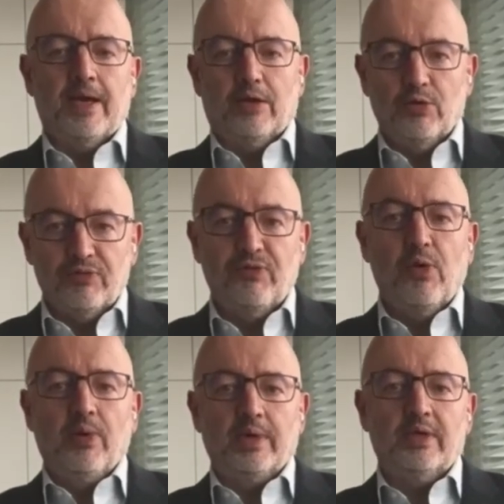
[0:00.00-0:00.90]
I look
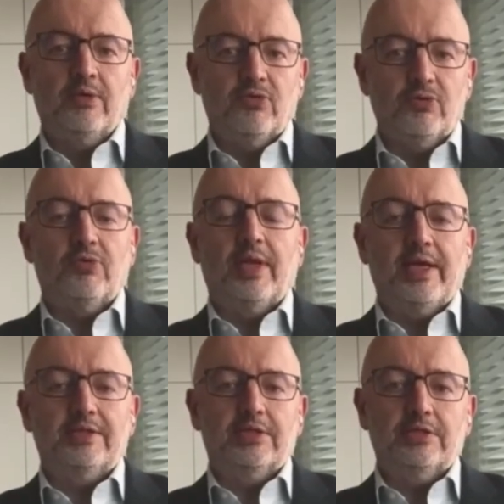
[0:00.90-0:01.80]
forward to
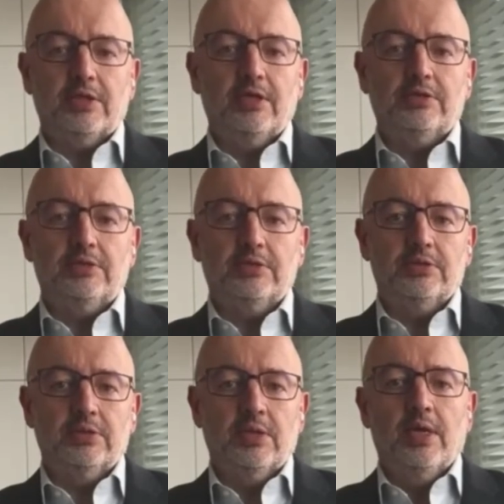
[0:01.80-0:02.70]
today's discussions
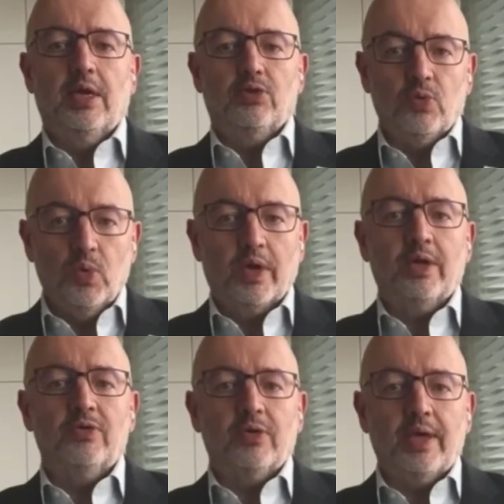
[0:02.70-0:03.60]
and to
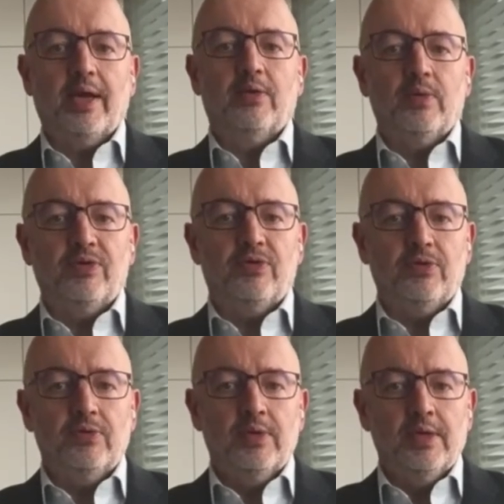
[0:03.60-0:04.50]
working together with
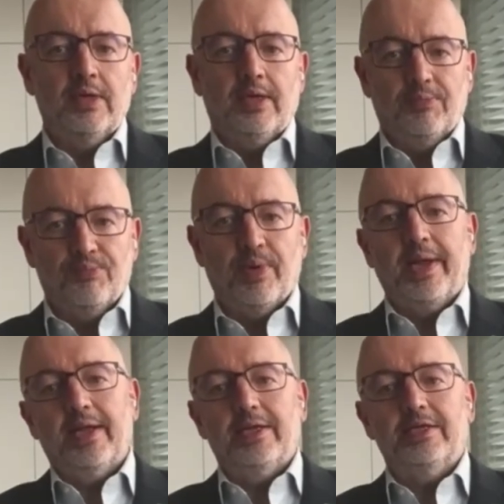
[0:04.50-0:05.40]
you in
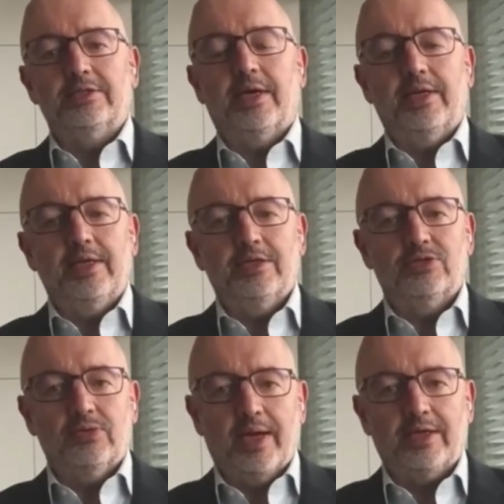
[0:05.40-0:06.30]
bringing these
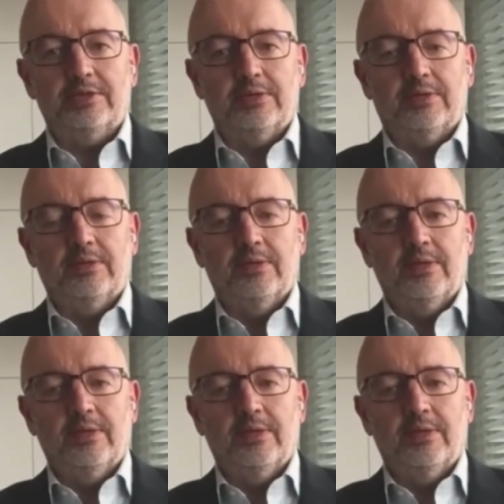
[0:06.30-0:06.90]
ideas to action.